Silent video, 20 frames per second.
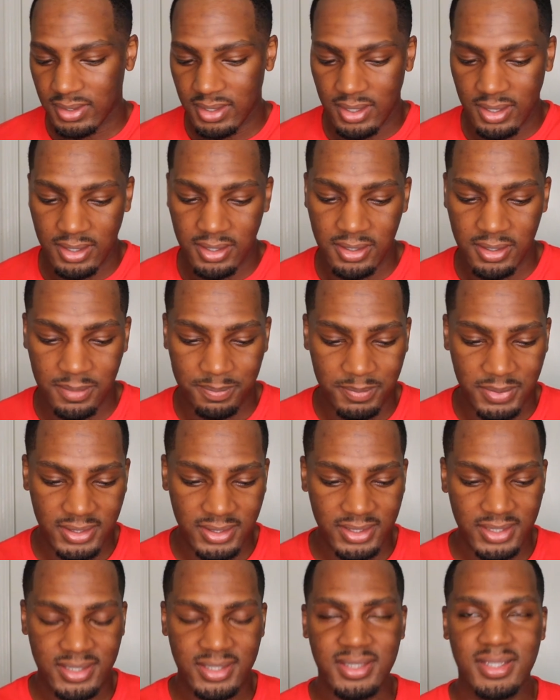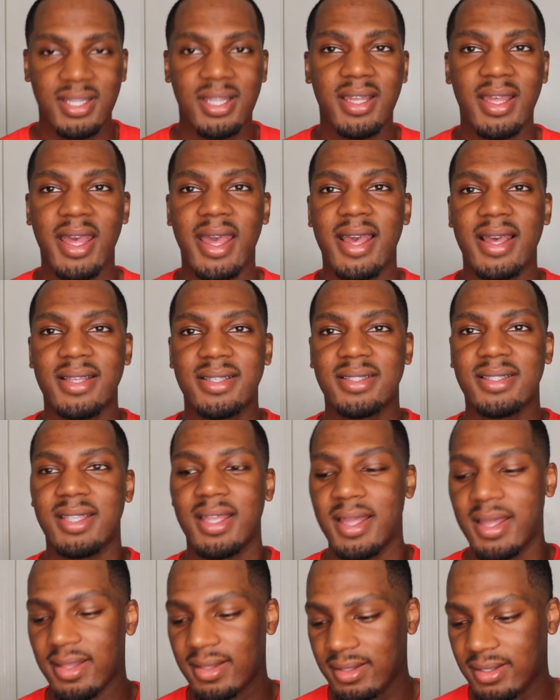But this has
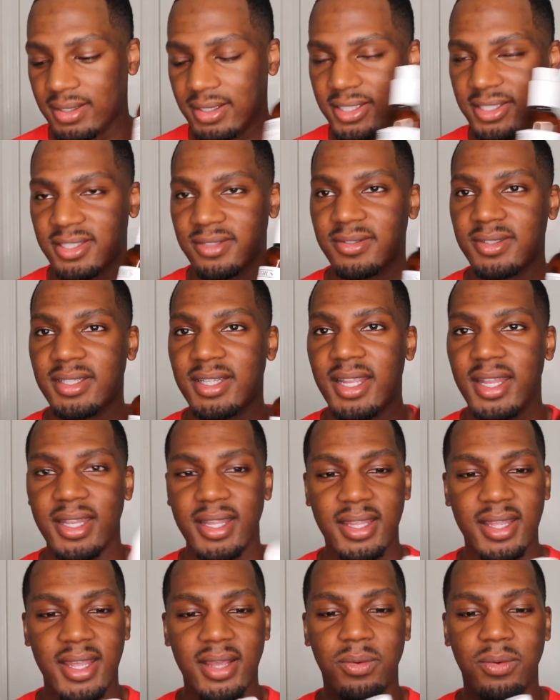the glycerin in it,